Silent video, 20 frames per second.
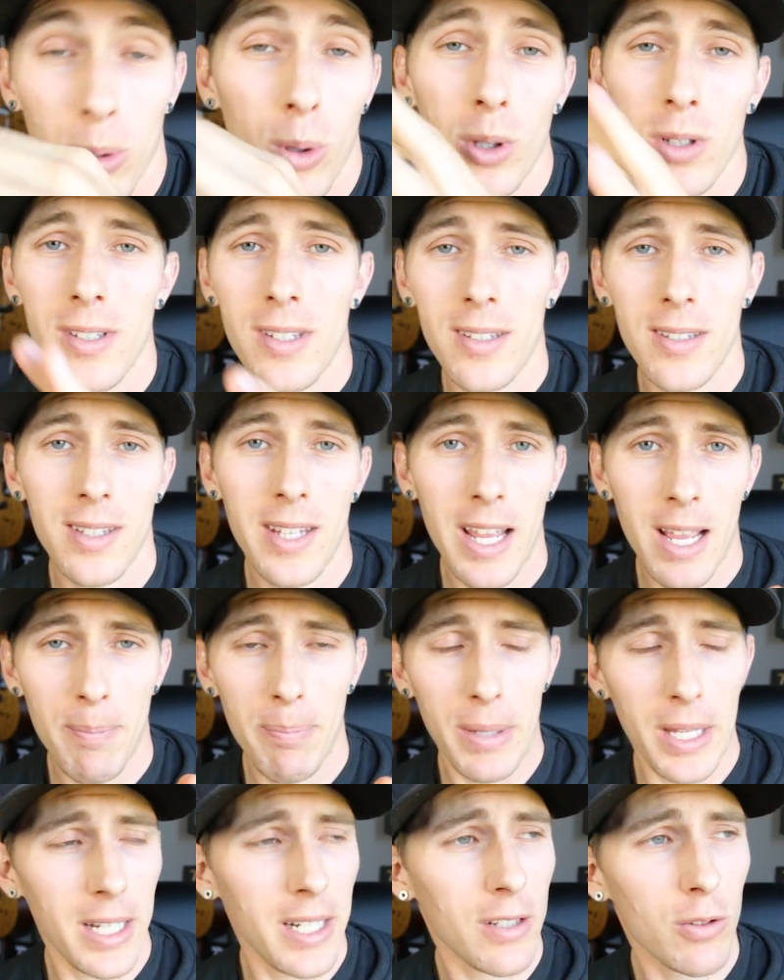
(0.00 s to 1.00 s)
Pole
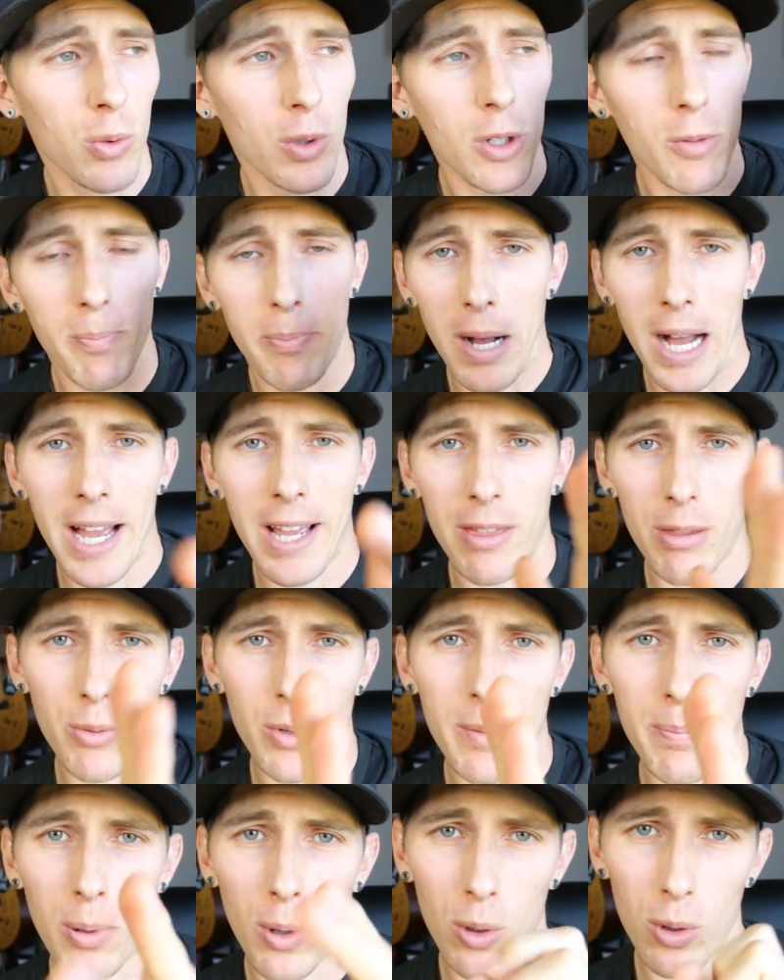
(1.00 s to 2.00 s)
Stampede is when you buy
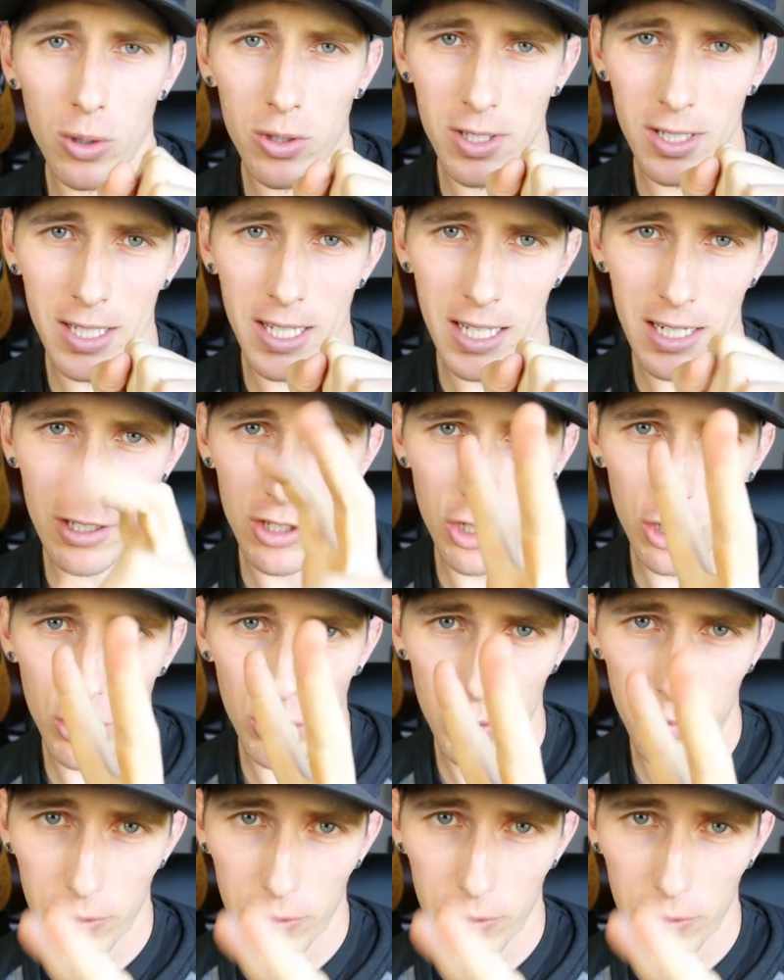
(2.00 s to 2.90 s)
3 poles, you get 2